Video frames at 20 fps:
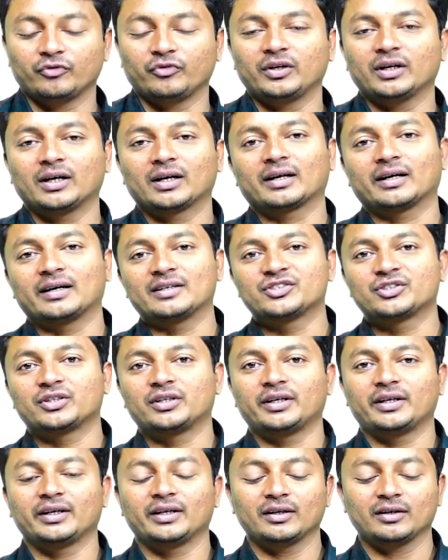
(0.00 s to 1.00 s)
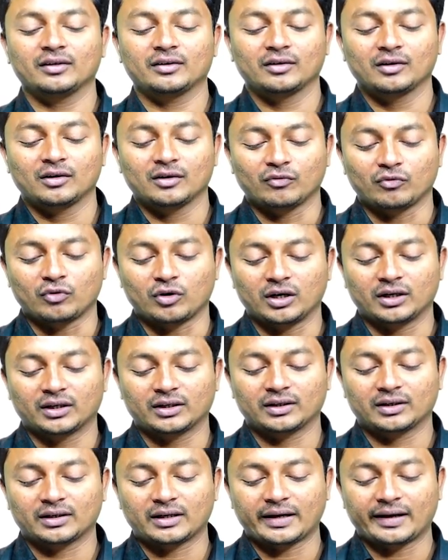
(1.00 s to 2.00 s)
we are considering
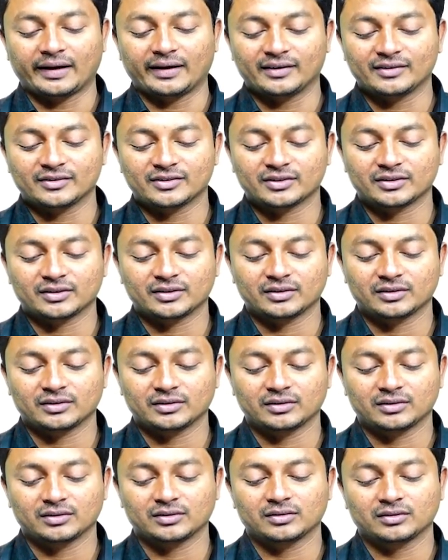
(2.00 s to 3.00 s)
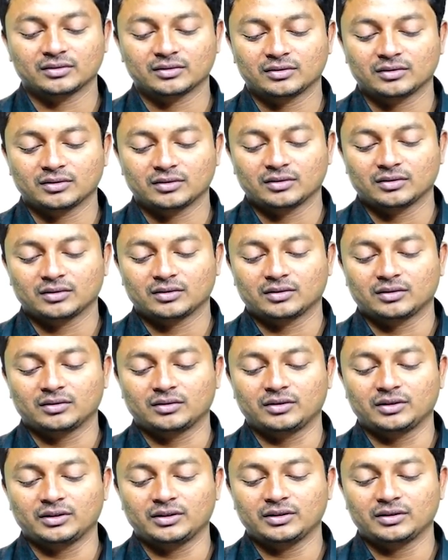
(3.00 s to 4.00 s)
water as
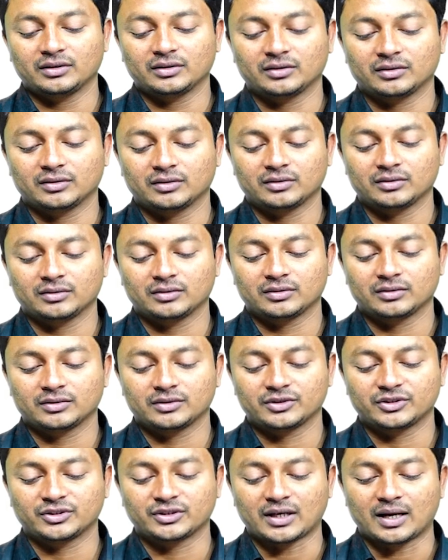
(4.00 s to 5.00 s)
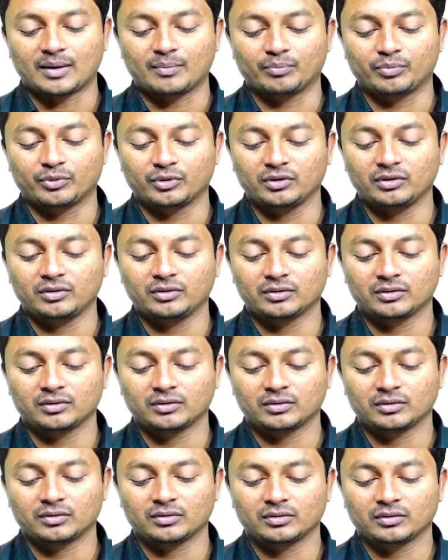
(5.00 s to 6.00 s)
the sample,
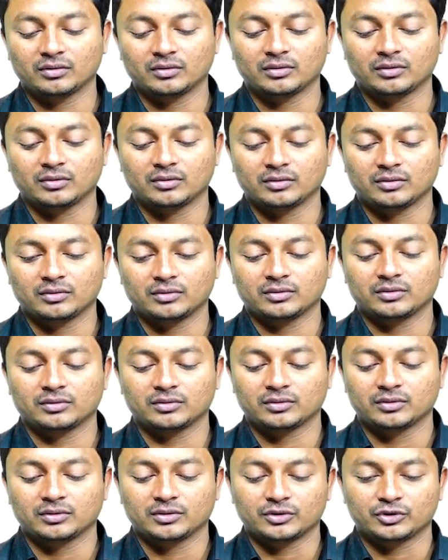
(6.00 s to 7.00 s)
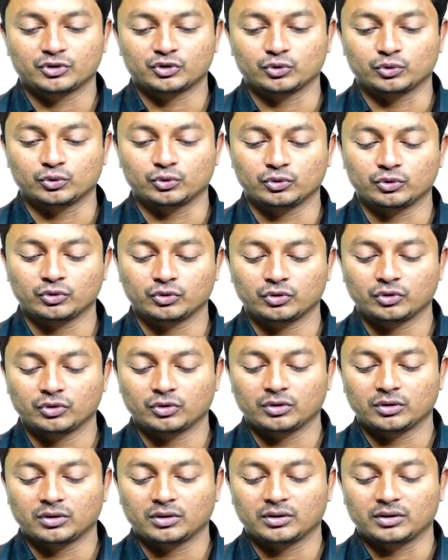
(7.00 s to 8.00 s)
so
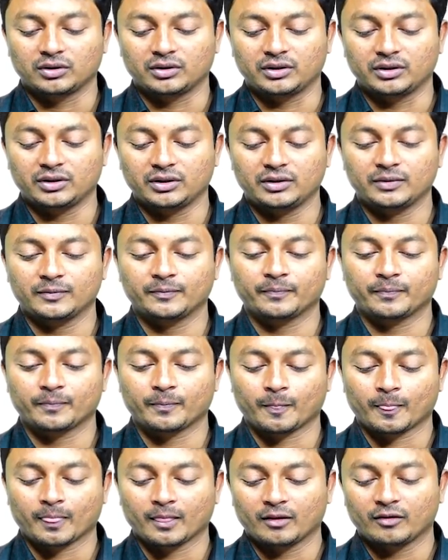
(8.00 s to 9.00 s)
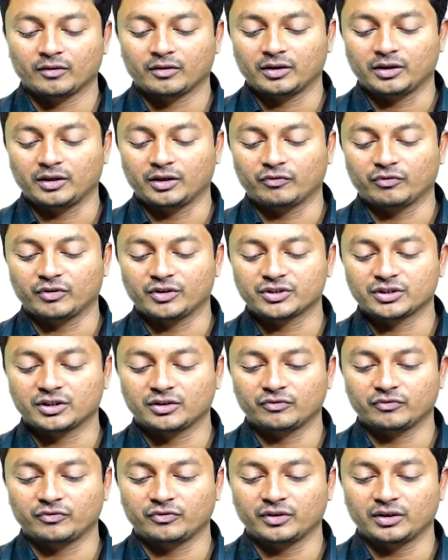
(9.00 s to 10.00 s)
the
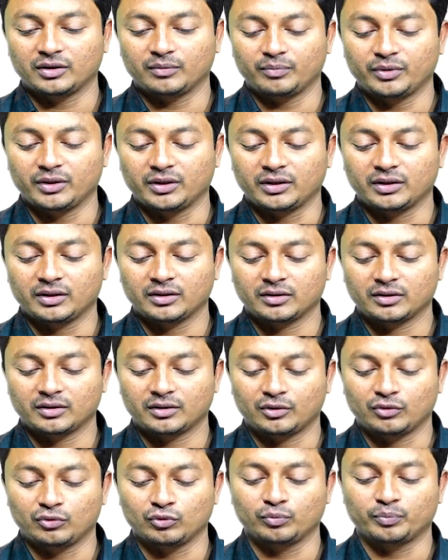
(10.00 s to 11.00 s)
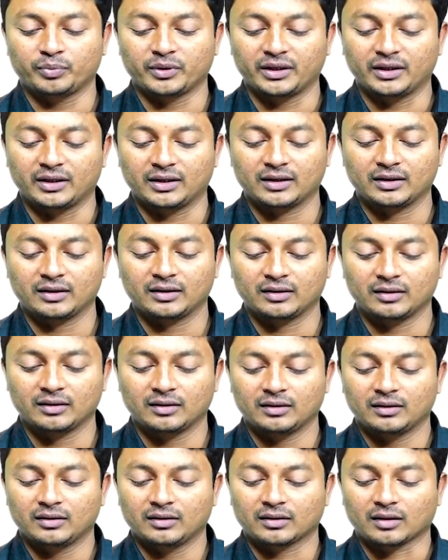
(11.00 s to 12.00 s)
equation will be 2 pi r
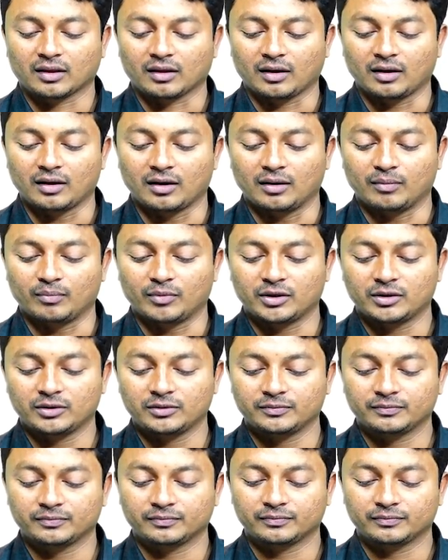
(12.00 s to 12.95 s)
gamma.